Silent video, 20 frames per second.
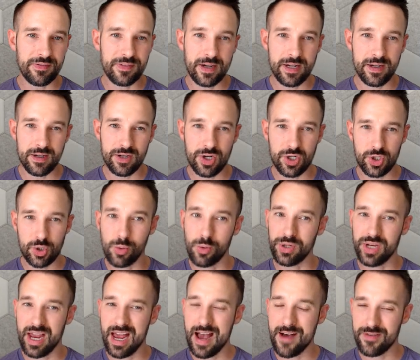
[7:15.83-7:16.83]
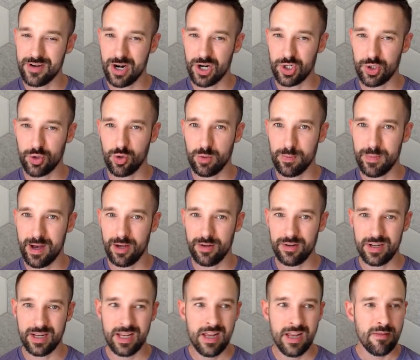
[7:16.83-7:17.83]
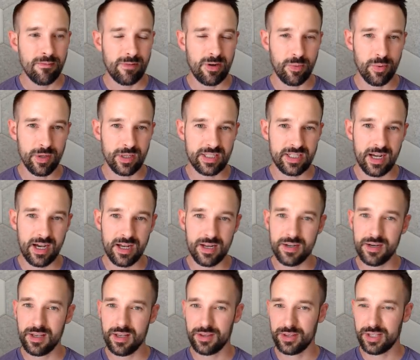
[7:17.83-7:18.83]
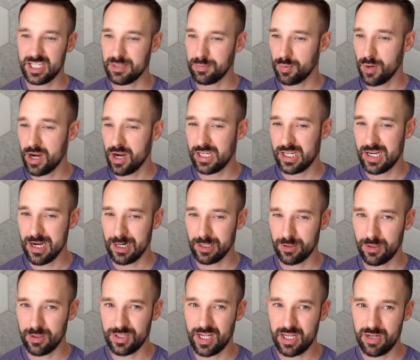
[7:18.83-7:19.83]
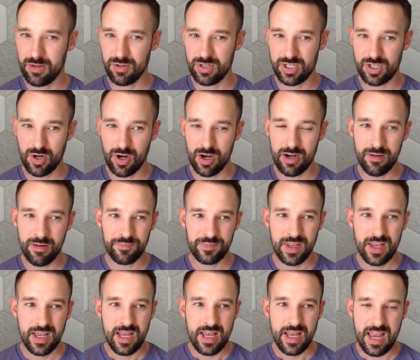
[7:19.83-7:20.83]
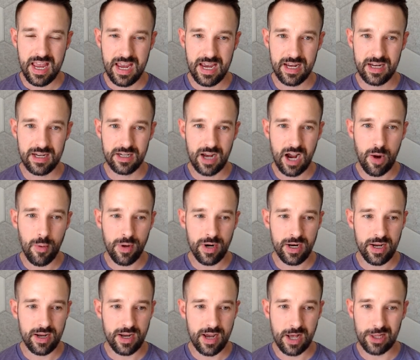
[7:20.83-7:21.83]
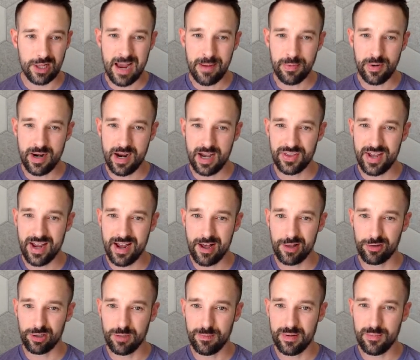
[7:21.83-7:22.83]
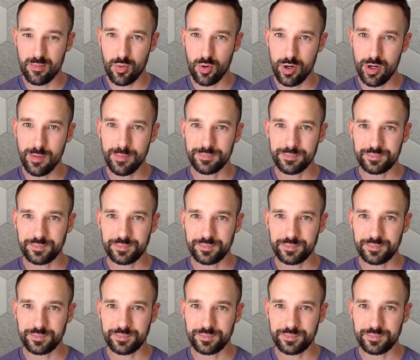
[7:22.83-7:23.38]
fun tool to have in our tool belt. We worked on the sprite characters that you saw, and I want to elaborate on that a little bit more.